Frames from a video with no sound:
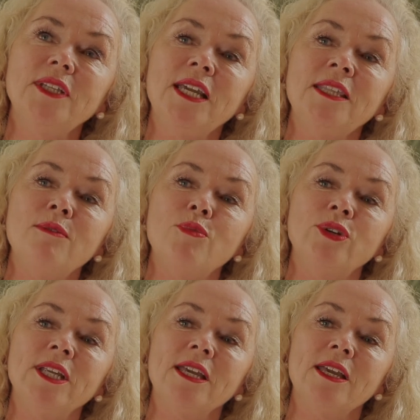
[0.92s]
in the
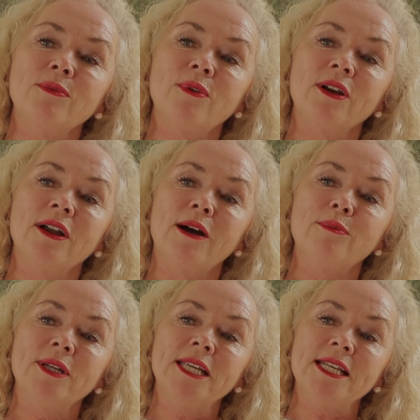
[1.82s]
morning he woke
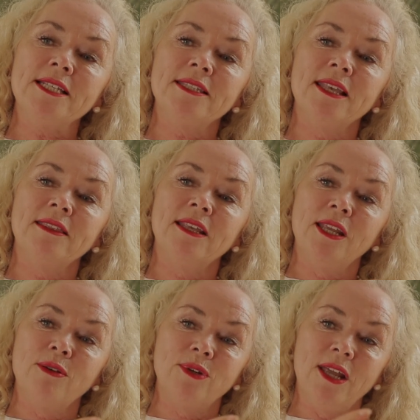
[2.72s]
up and he said that
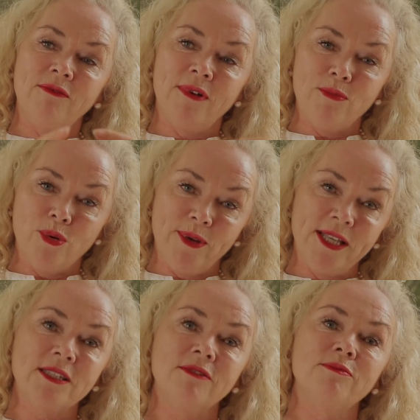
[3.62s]
he would have one more
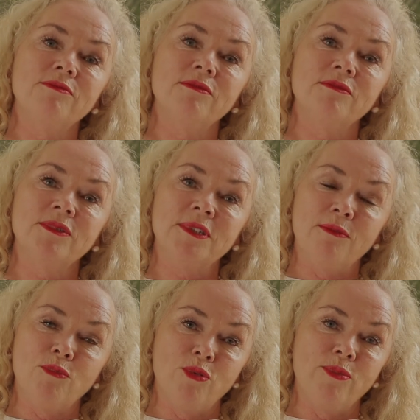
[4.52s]
piece of
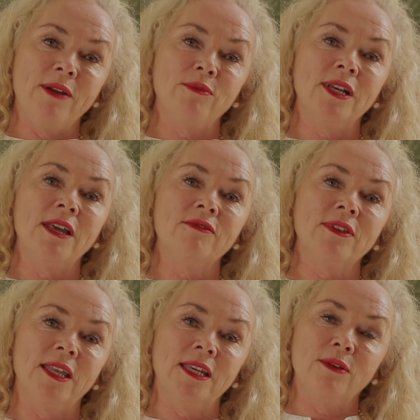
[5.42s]
some more pain relief
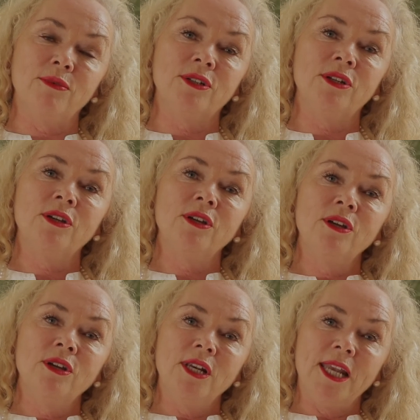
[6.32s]
and then he would
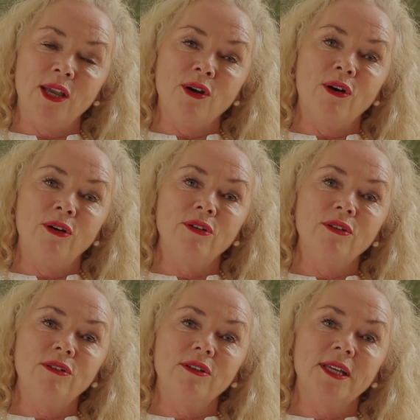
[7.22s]
let go.
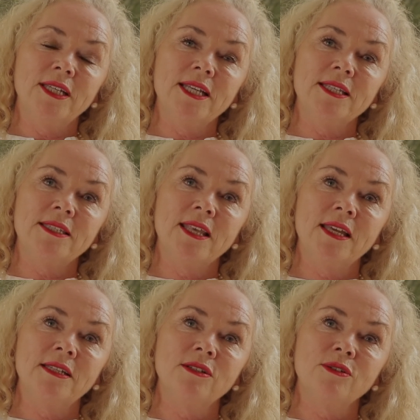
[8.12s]
And he
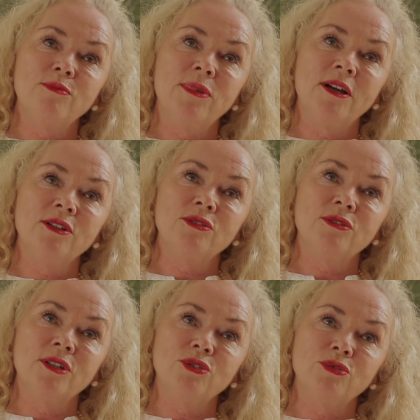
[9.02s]
said goodbye
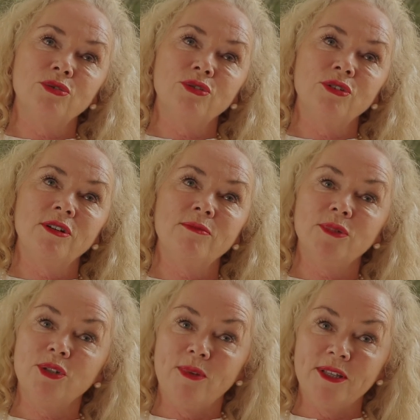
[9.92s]
to the children
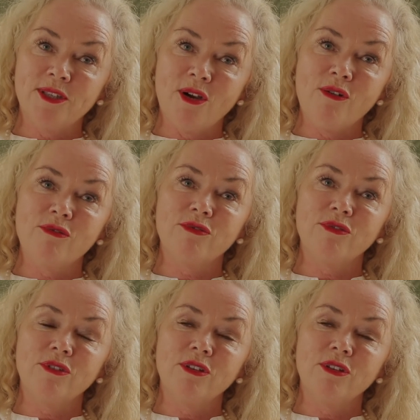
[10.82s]
and to myself.